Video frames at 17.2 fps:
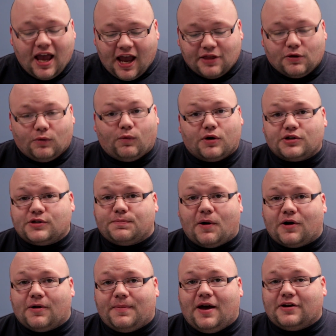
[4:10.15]
and the worst
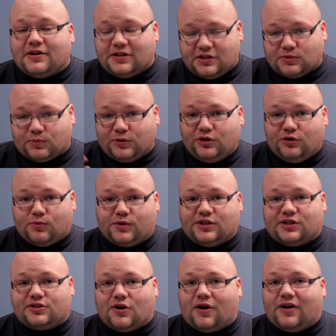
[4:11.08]
part about it is when you
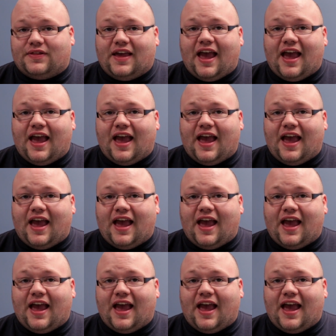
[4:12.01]
restart,